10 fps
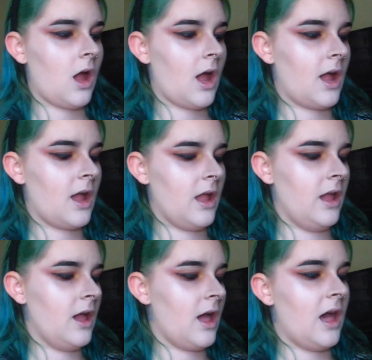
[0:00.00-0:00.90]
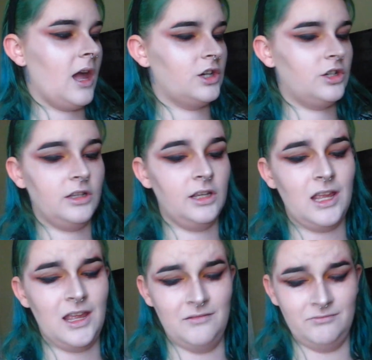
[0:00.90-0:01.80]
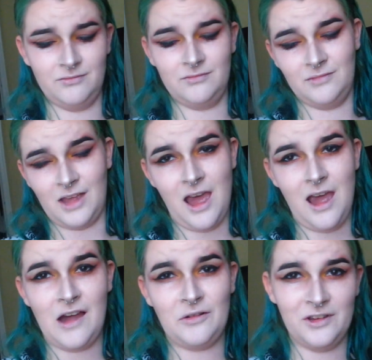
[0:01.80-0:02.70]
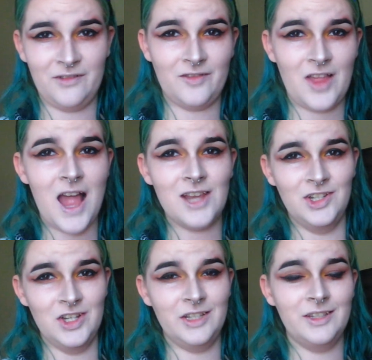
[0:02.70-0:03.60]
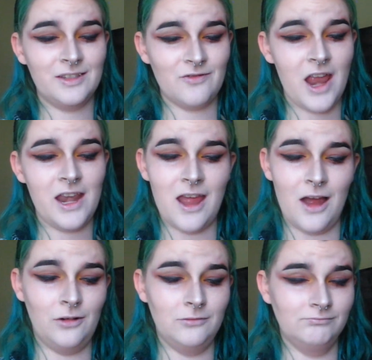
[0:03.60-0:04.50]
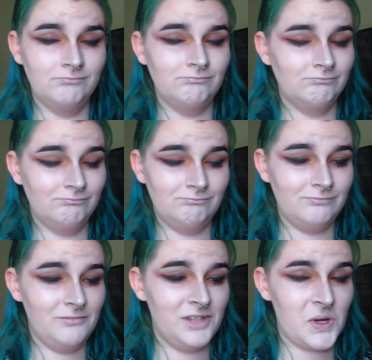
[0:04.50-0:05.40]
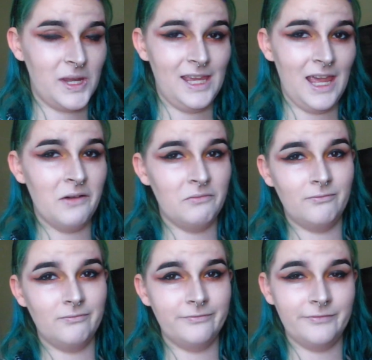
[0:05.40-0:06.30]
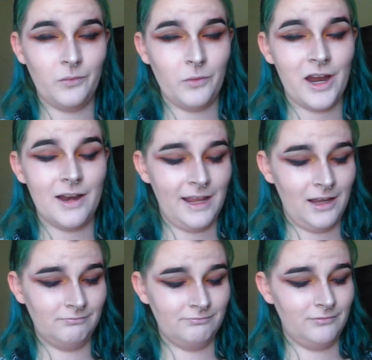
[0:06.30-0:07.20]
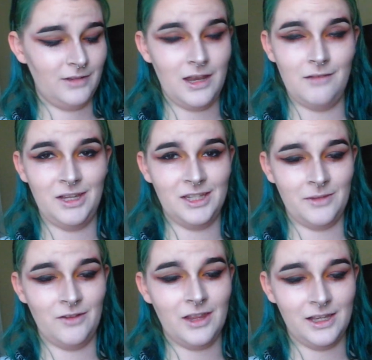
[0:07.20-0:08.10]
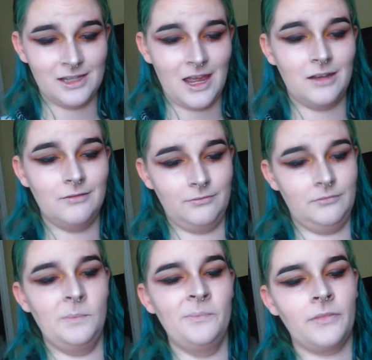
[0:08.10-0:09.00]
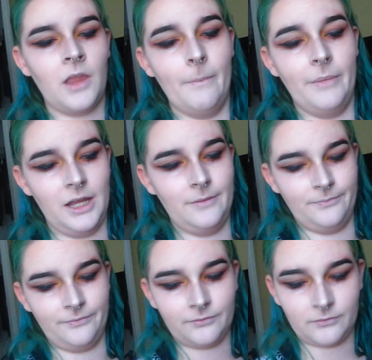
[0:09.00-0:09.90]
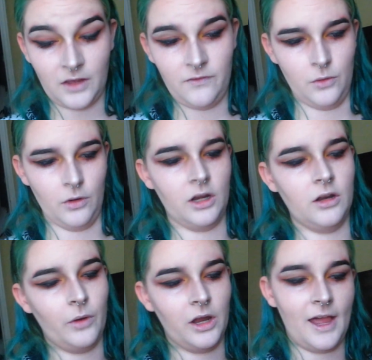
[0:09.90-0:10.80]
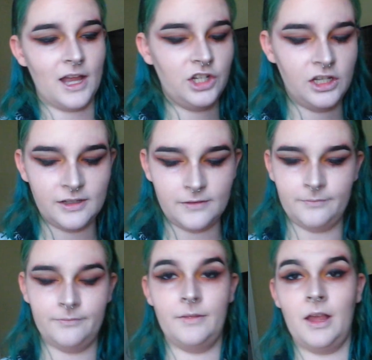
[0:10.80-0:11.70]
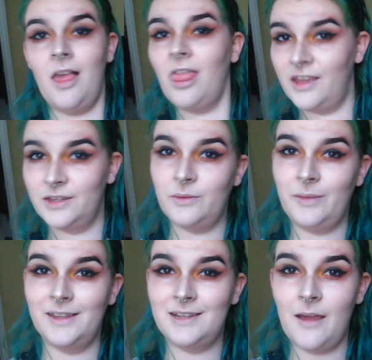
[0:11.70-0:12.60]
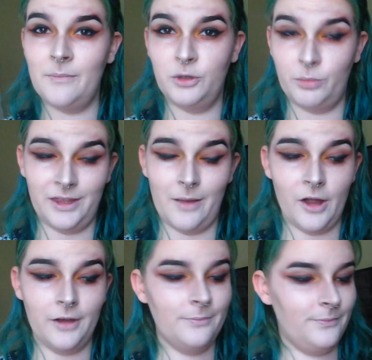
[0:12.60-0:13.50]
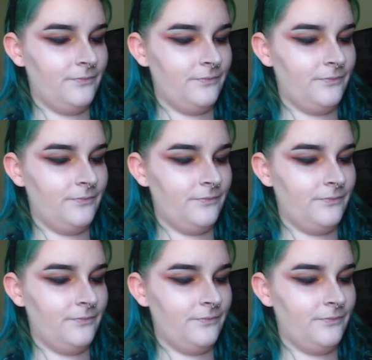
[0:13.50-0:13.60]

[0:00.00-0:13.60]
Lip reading: I actually am out of lashes right now, so I can't wear any. It makes me really sad. But if you were going to wear lashes, this would be the time to put them on.